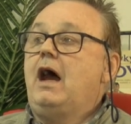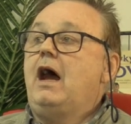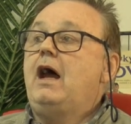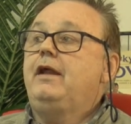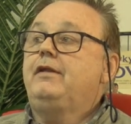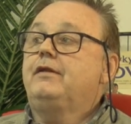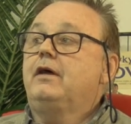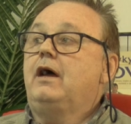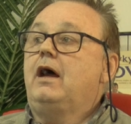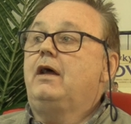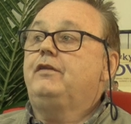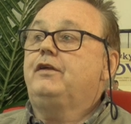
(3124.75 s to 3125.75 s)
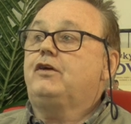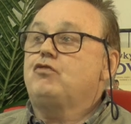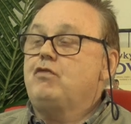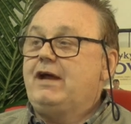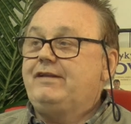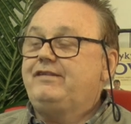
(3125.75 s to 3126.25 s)
And the
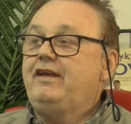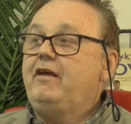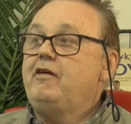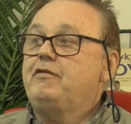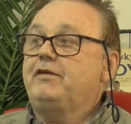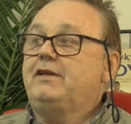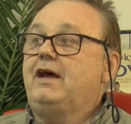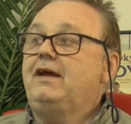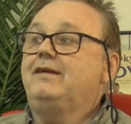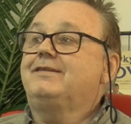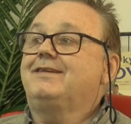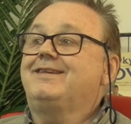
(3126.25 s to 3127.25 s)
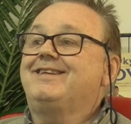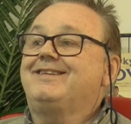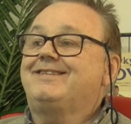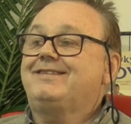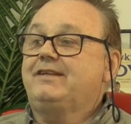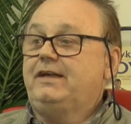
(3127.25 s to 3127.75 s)
criteria for that is that they're
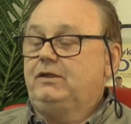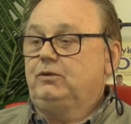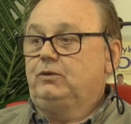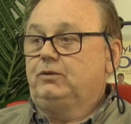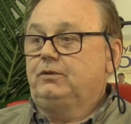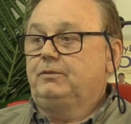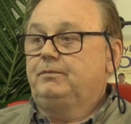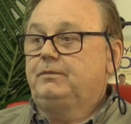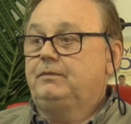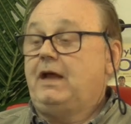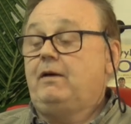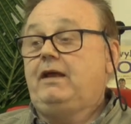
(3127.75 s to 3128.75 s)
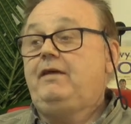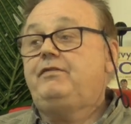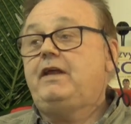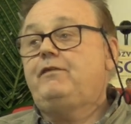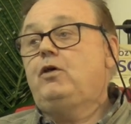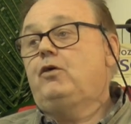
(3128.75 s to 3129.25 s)
skilled. Mm. Now, if
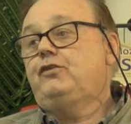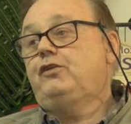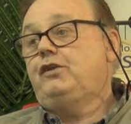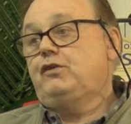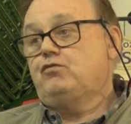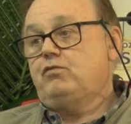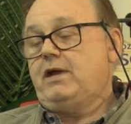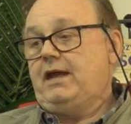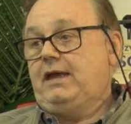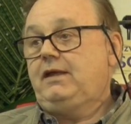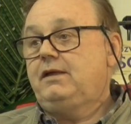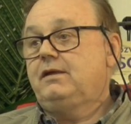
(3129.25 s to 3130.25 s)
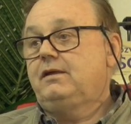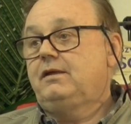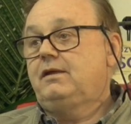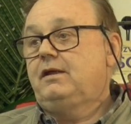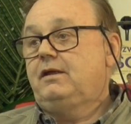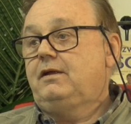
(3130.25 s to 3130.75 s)
they've got a degree,
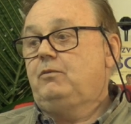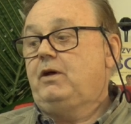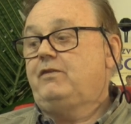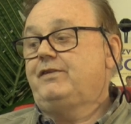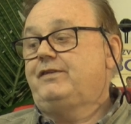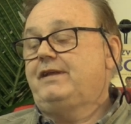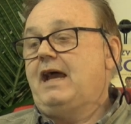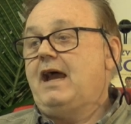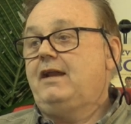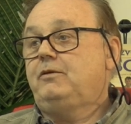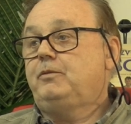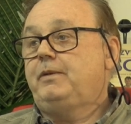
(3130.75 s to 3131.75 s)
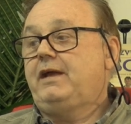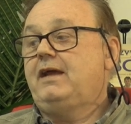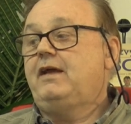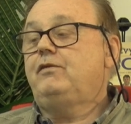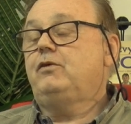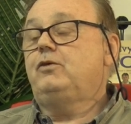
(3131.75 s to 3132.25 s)
mm. whether it's in animal
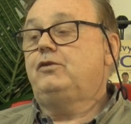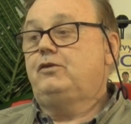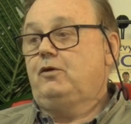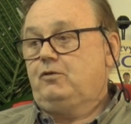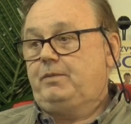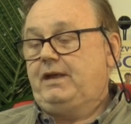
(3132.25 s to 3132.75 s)
behaviour or dog